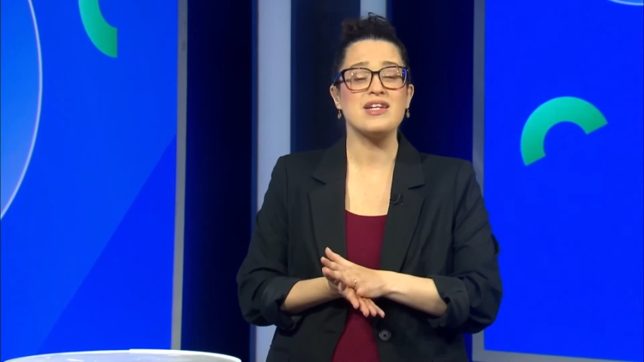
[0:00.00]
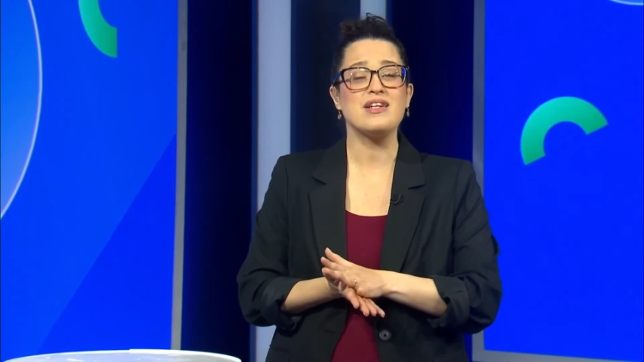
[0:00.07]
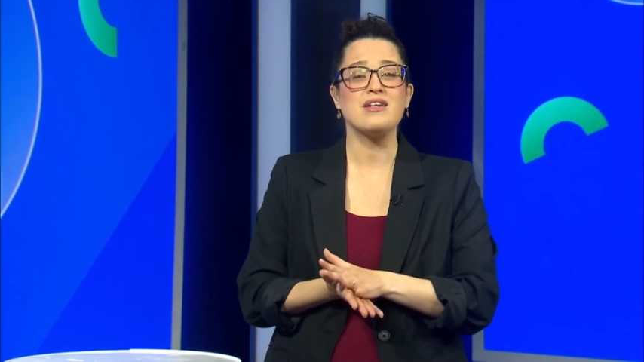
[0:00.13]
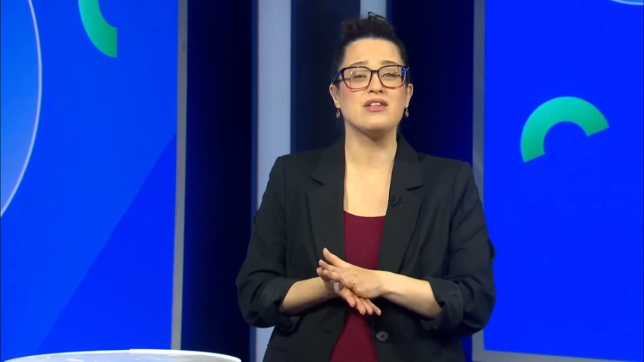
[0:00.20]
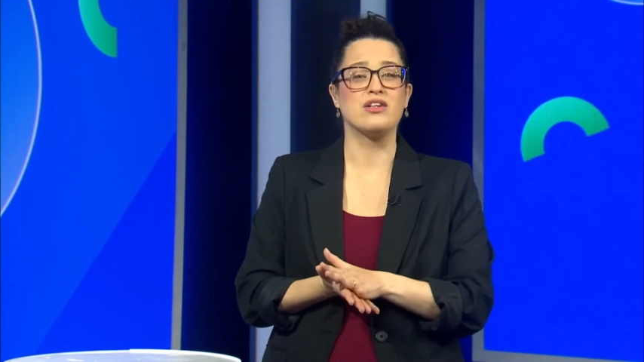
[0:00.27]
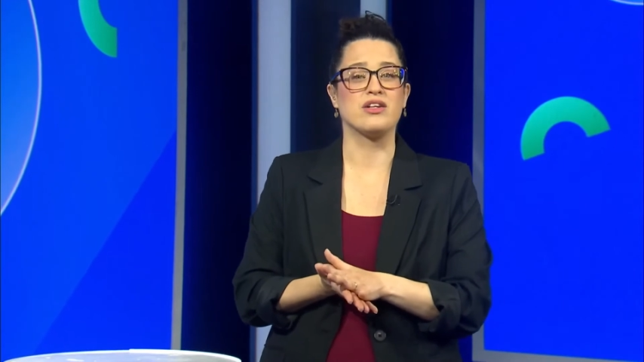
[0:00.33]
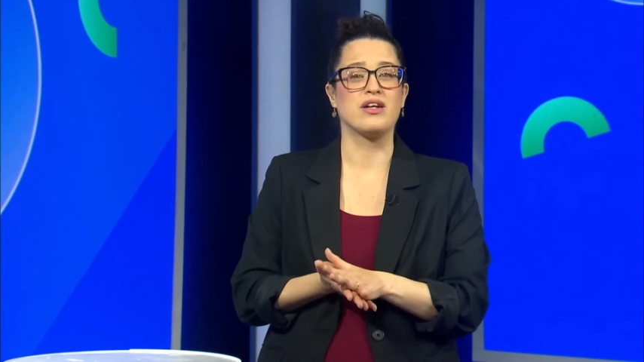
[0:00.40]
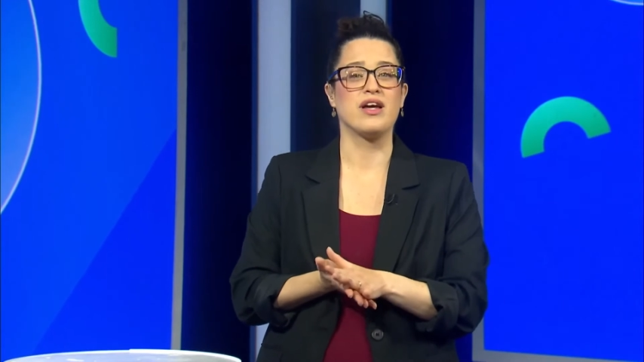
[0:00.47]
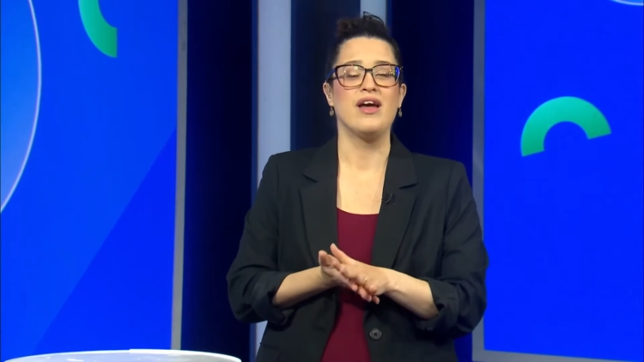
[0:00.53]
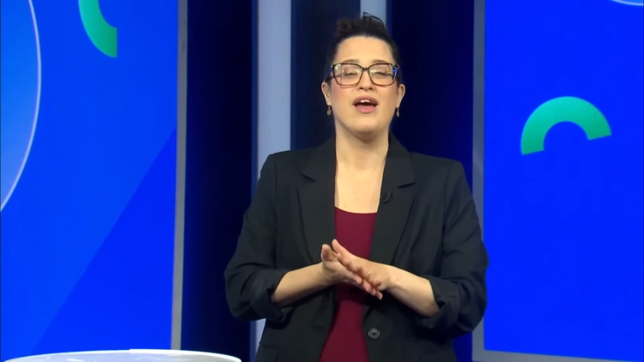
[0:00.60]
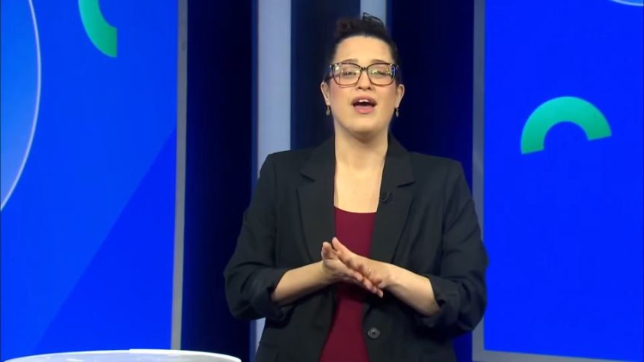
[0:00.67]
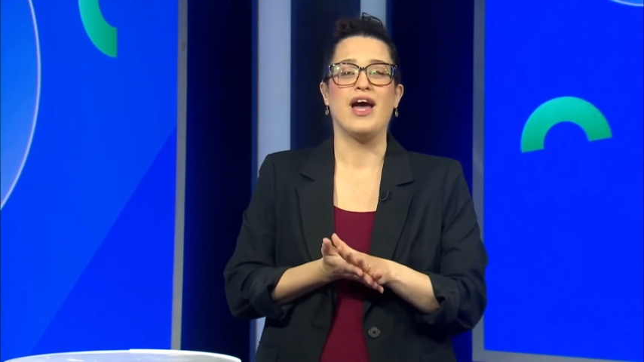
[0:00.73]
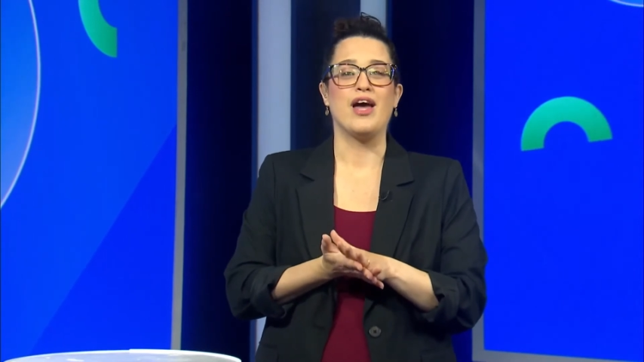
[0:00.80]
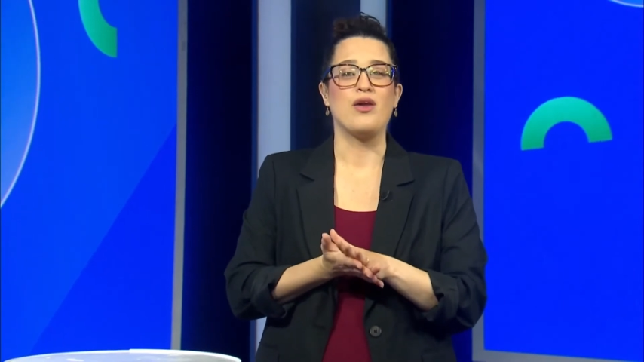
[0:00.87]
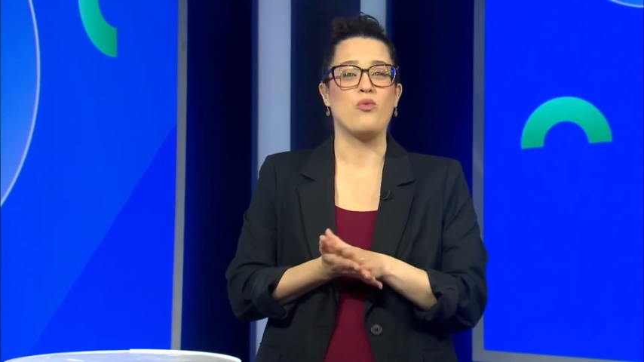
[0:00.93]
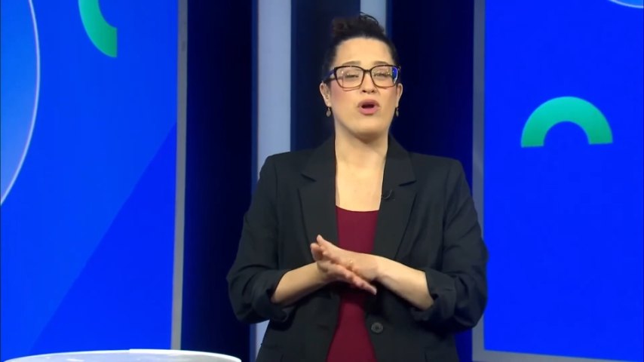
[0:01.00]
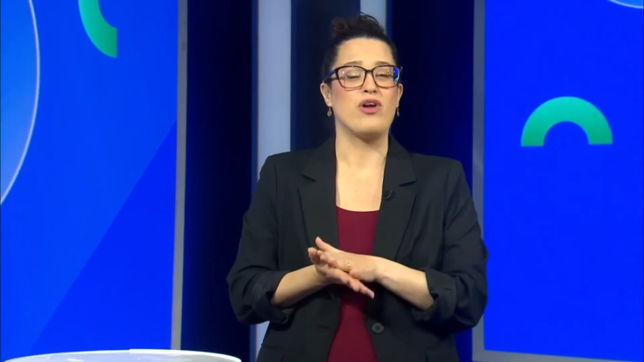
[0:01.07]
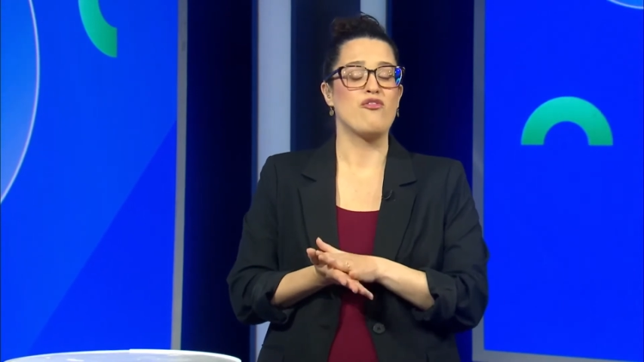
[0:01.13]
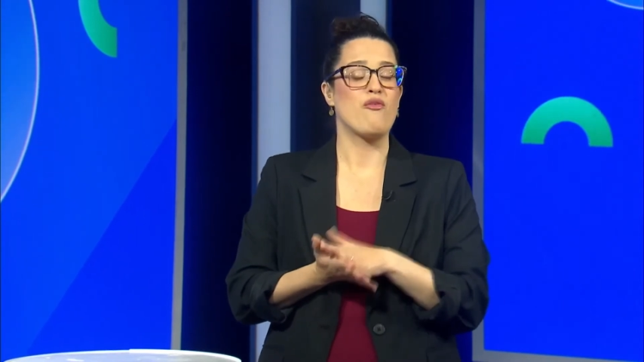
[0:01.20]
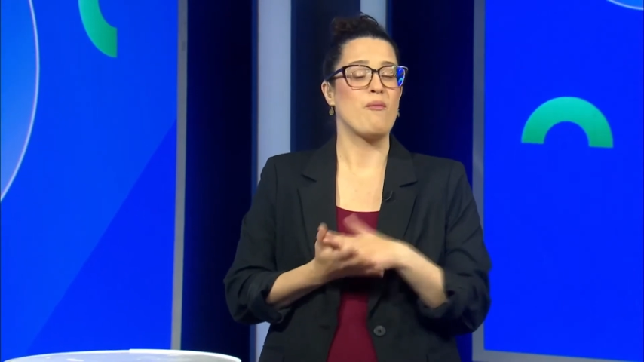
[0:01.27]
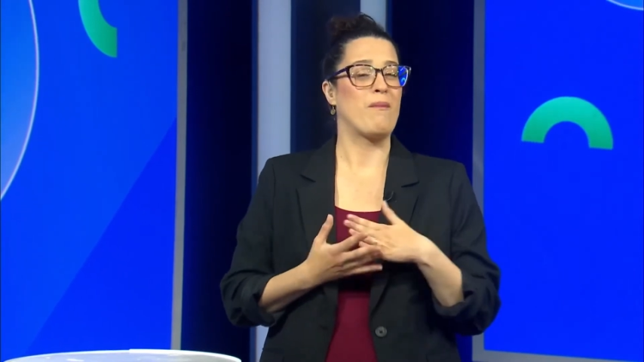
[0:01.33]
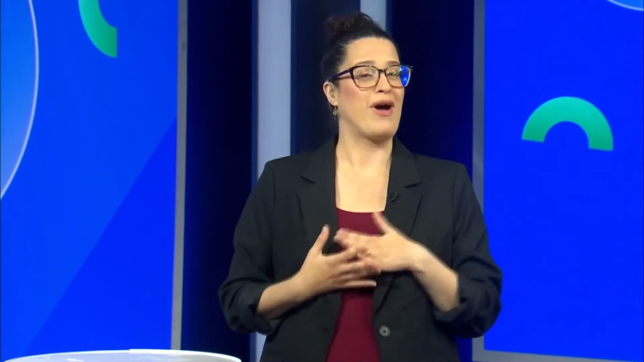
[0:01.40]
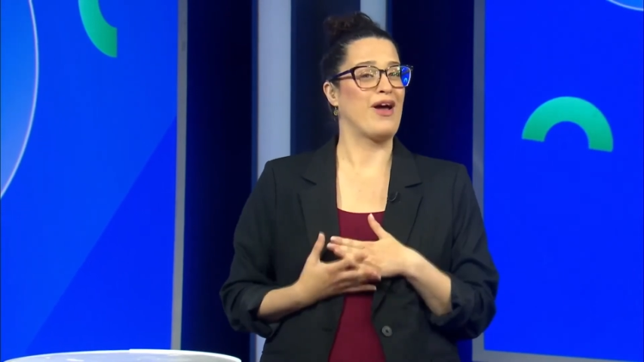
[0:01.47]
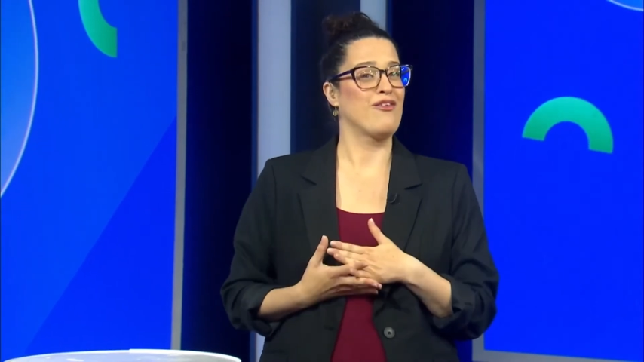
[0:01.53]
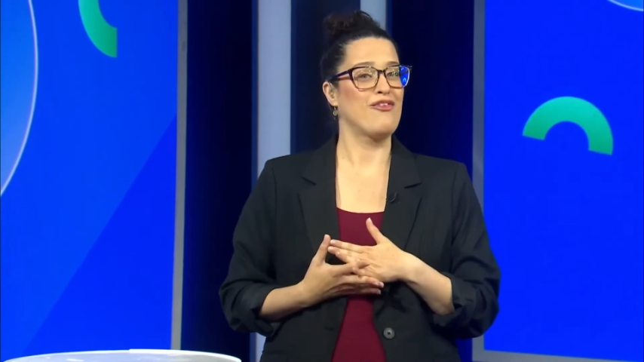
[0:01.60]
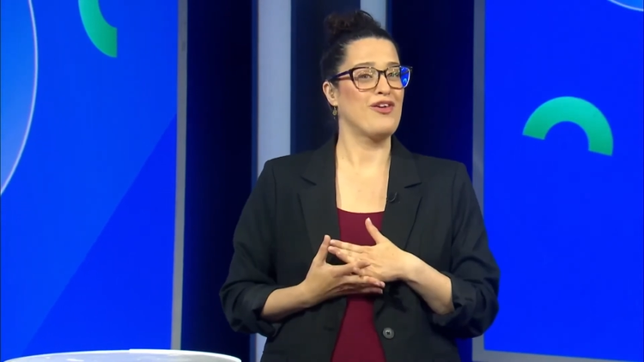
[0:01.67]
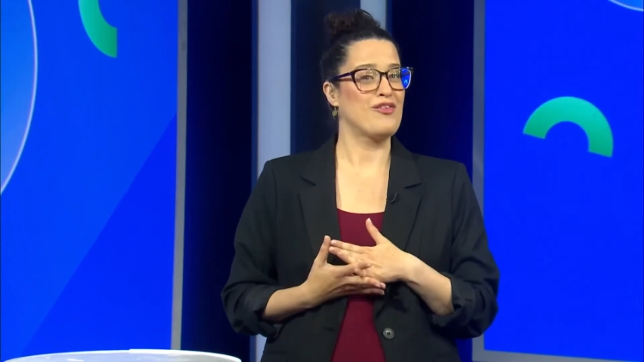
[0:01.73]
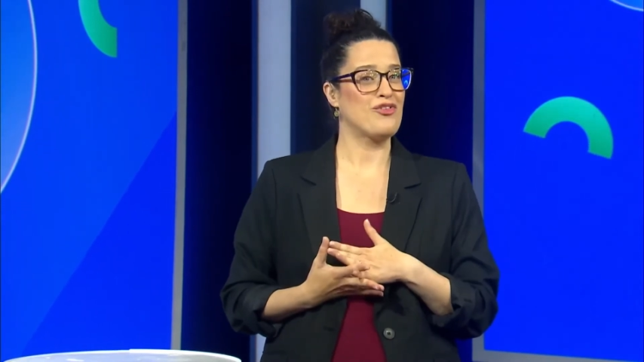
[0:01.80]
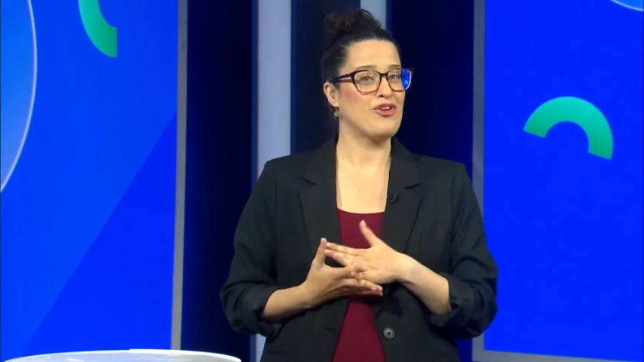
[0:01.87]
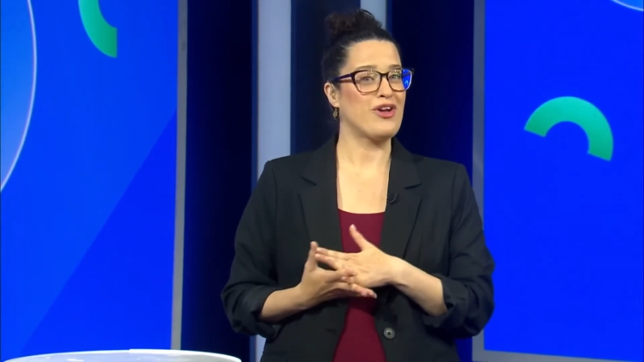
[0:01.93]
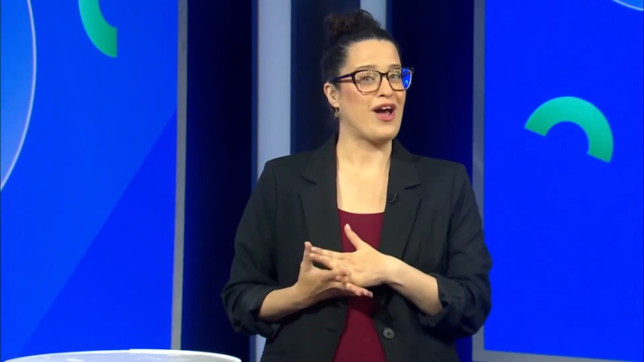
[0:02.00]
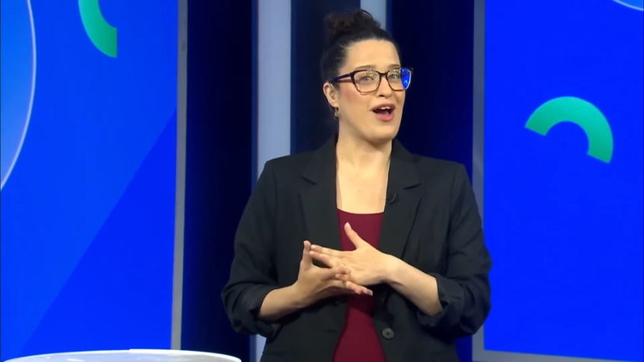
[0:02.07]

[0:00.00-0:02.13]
take a look at one of my favorite